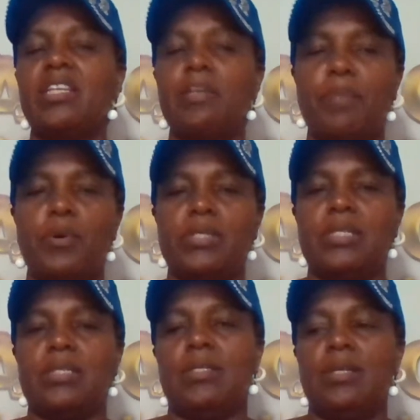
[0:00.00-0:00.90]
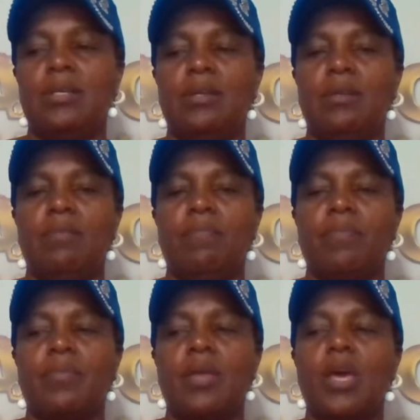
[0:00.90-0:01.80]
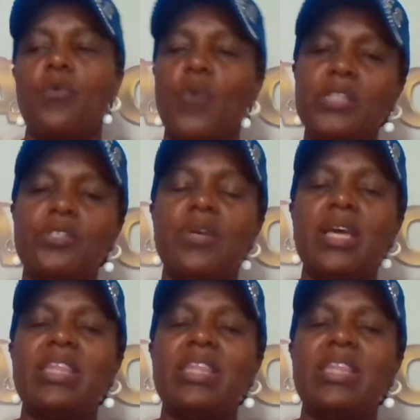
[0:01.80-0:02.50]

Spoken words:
deposit. And once you get the